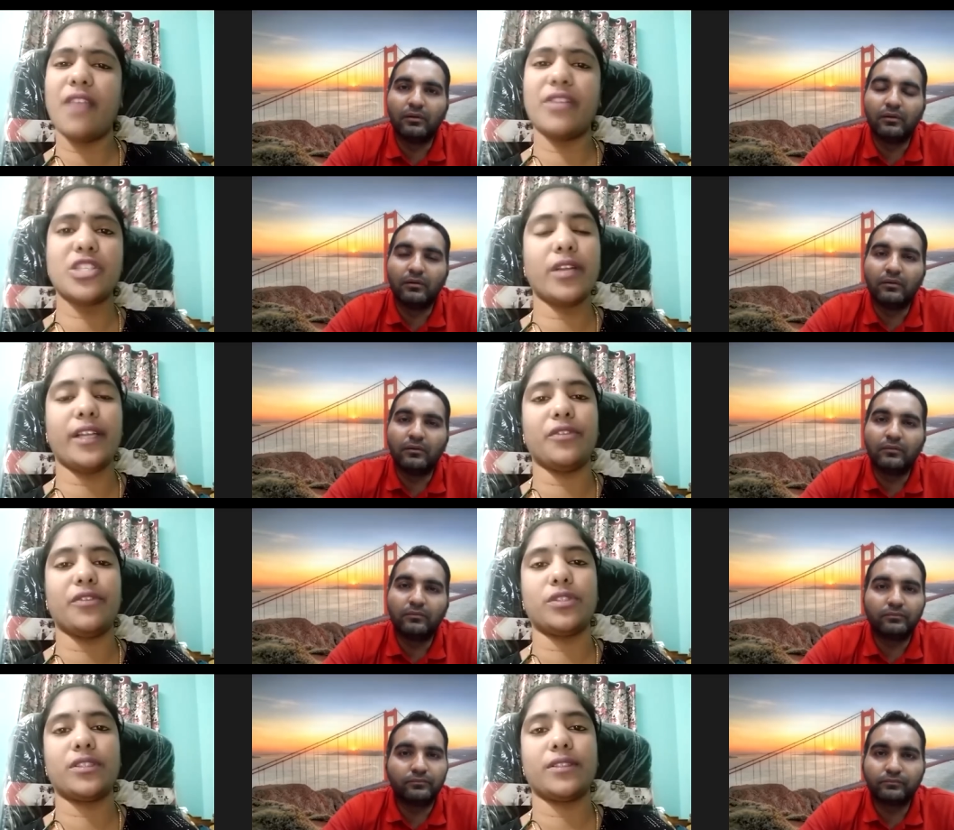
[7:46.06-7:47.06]
Speaker 1: Yeah,
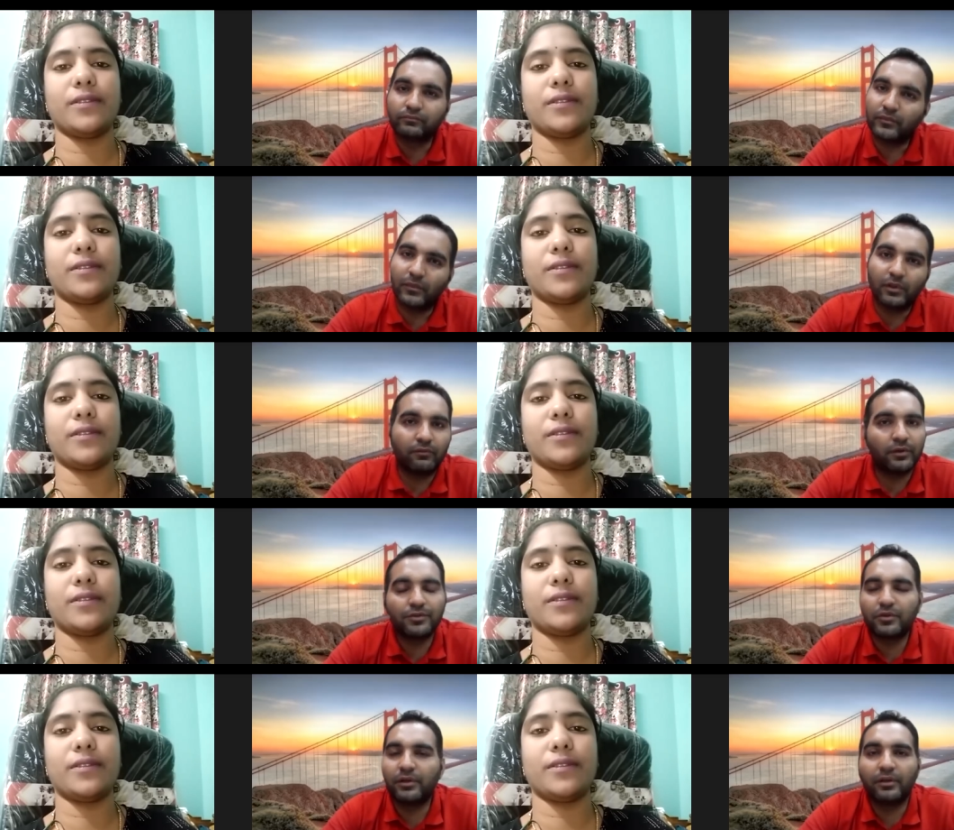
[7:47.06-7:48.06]
virtual interviews.
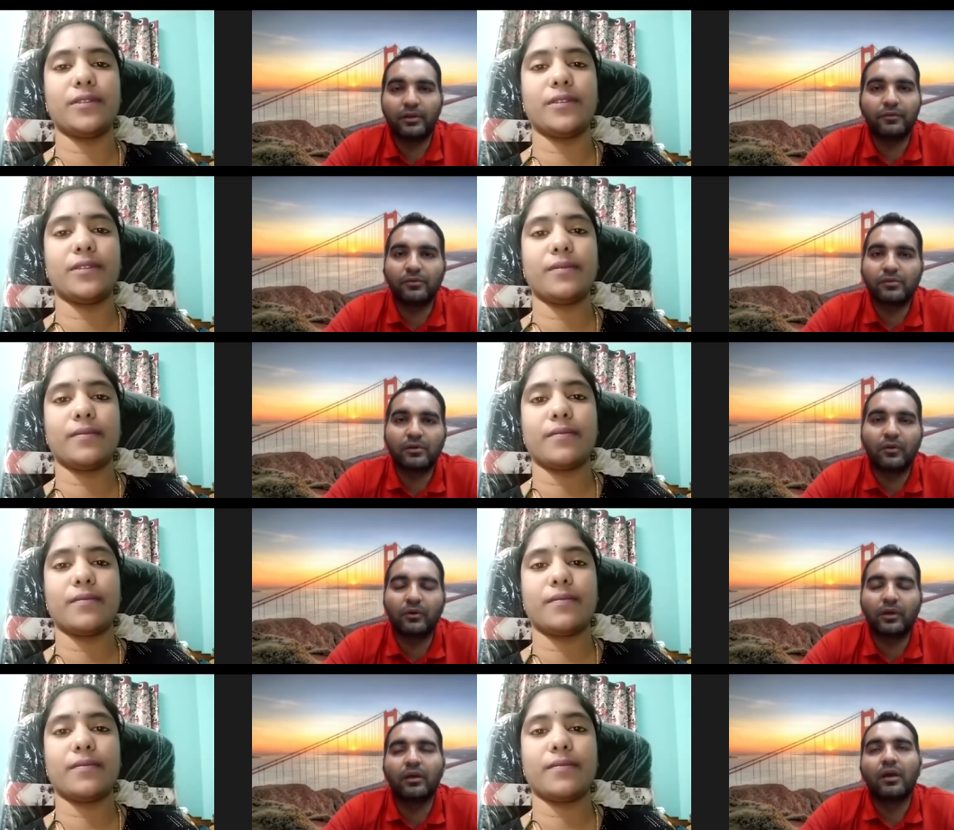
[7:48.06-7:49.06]
Speaker 2: Virtual interviews.
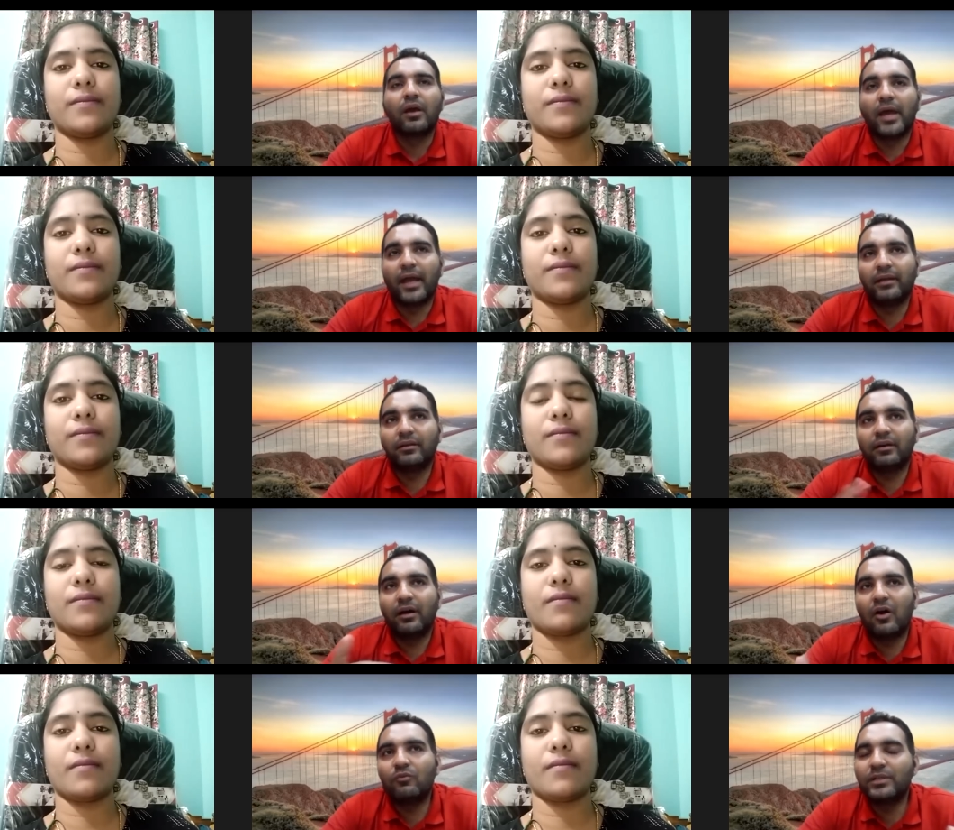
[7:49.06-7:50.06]
Okay. And
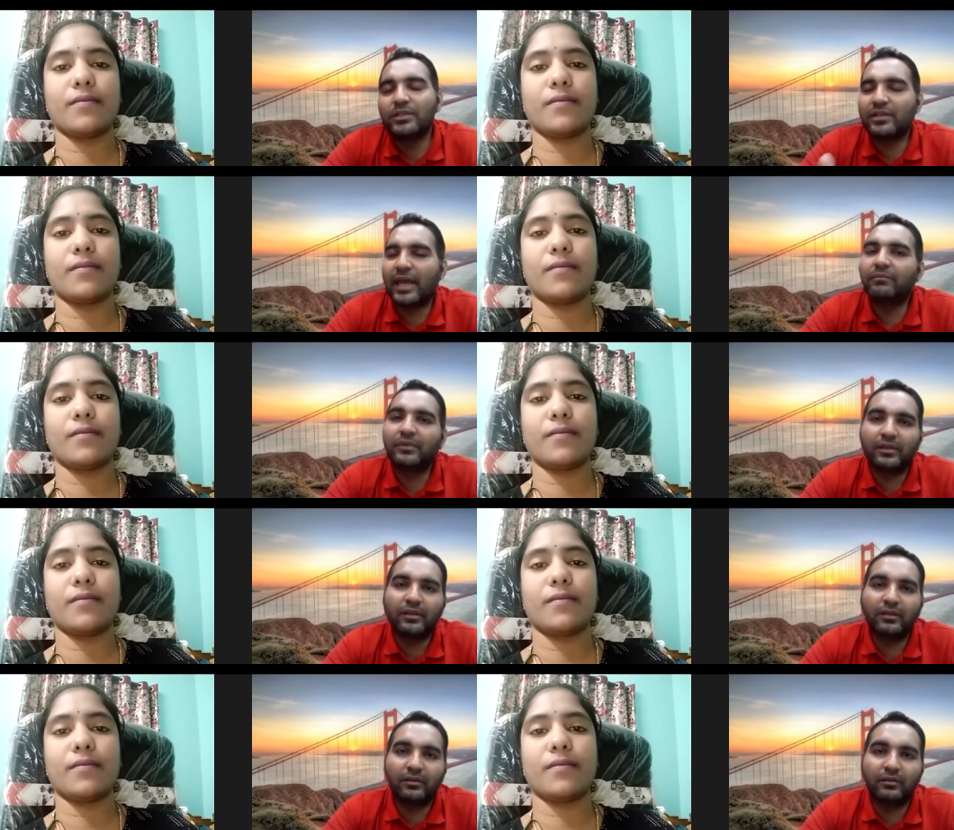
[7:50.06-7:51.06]
how much time did
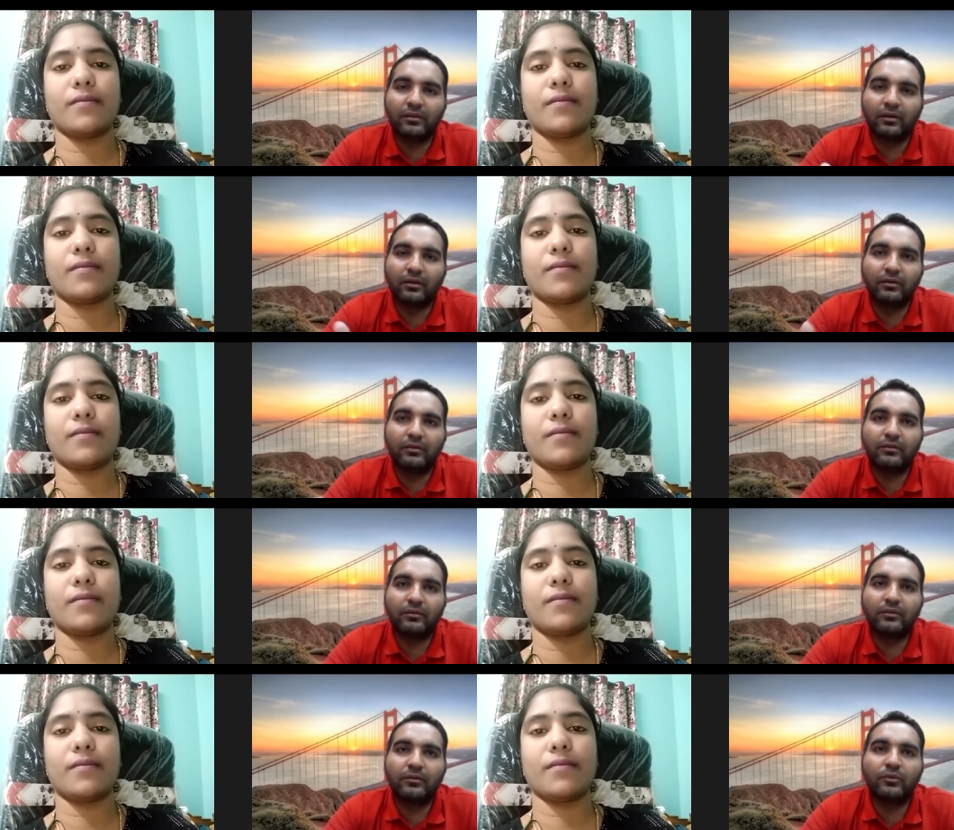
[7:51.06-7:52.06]
it uh,
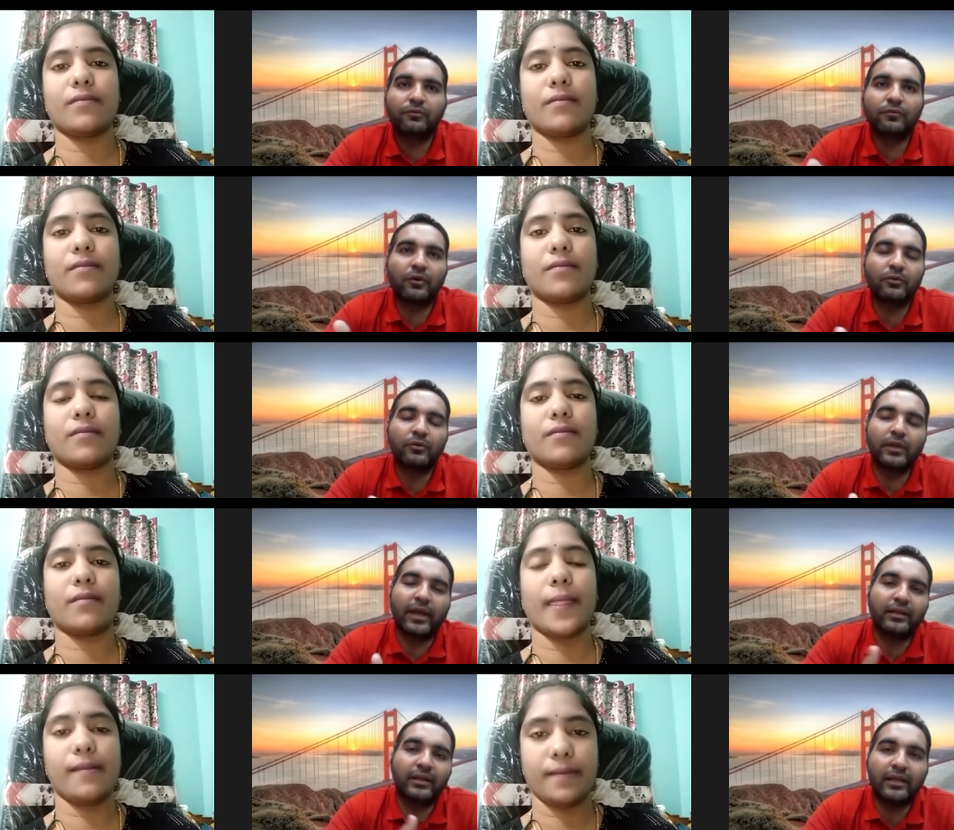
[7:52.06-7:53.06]
took for, you know, the
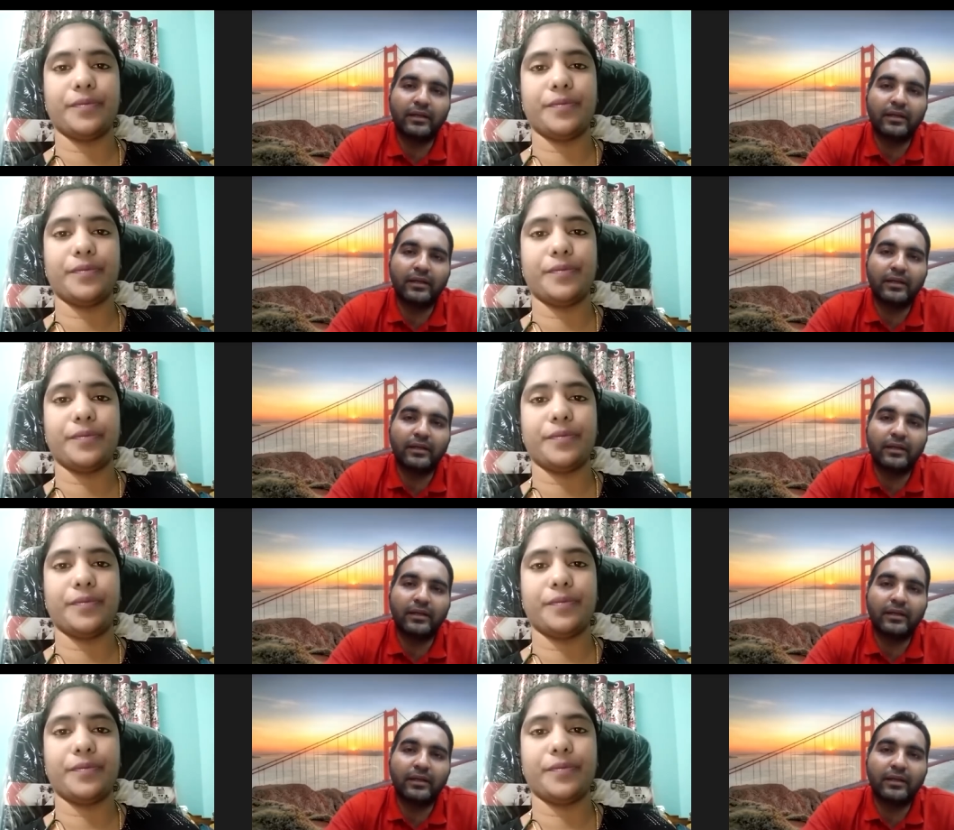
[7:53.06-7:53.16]
entire